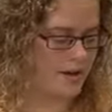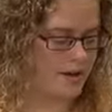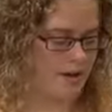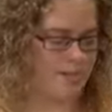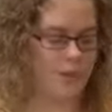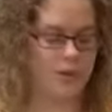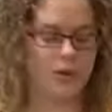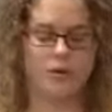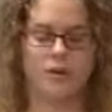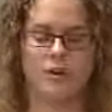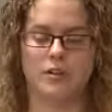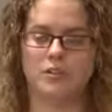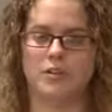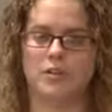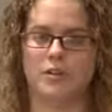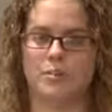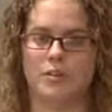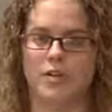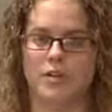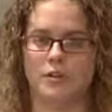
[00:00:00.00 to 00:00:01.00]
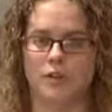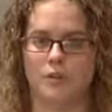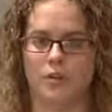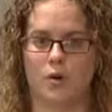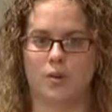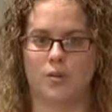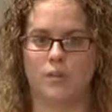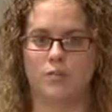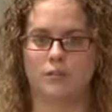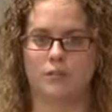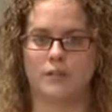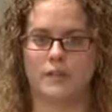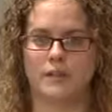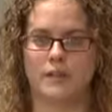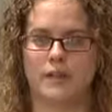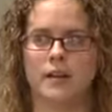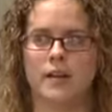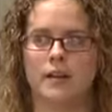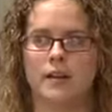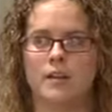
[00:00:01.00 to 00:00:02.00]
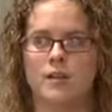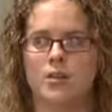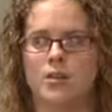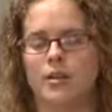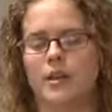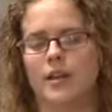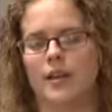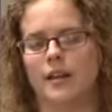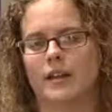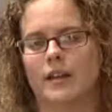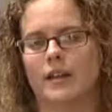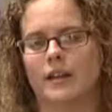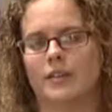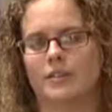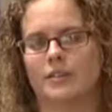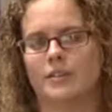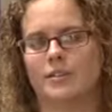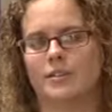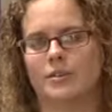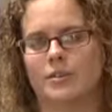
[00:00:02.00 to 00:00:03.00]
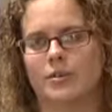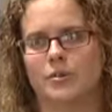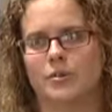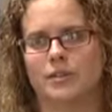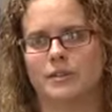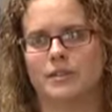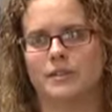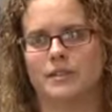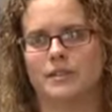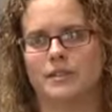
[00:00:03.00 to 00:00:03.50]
who else should be involved, and looking at, I guess, who else